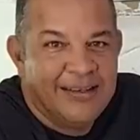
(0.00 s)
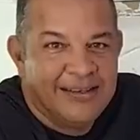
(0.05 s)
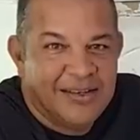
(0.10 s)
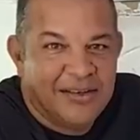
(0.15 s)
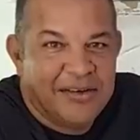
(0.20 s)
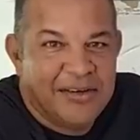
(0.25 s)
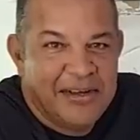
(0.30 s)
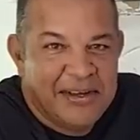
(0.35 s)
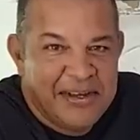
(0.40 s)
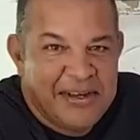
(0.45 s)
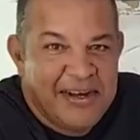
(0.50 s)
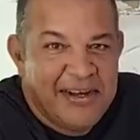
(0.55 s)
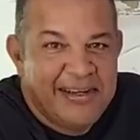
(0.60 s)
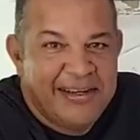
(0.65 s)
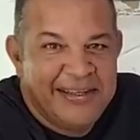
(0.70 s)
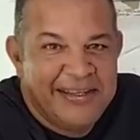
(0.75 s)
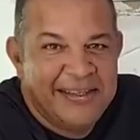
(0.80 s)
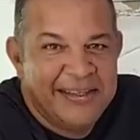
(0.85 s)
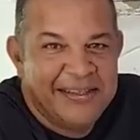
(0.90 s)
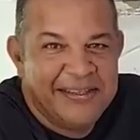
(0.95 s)
Something
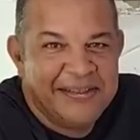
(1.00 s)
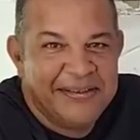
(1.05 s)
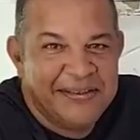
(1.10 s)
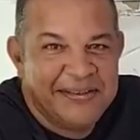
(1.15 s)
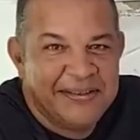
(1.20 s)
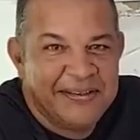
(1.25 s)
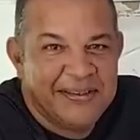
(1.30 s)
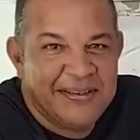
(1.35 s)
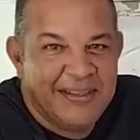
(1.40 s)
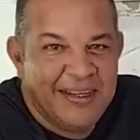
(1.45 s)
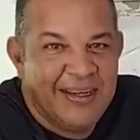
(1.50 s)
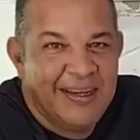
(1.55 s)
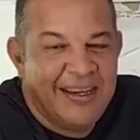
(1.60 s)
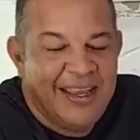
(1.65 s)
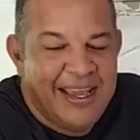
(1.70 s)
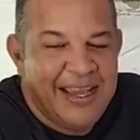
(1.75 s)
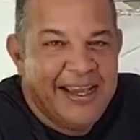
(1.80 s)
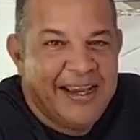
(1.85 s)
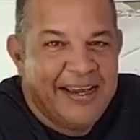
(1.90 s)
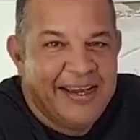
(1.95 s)
good. Yeah?
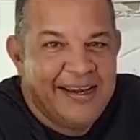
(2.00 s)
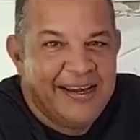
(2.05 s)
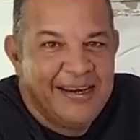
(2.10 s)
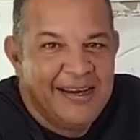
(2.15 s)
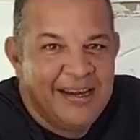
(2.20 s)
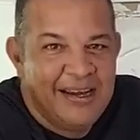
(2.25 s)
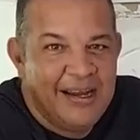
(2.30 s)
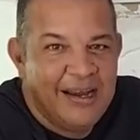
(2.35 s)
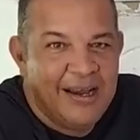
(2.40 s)
Yeah.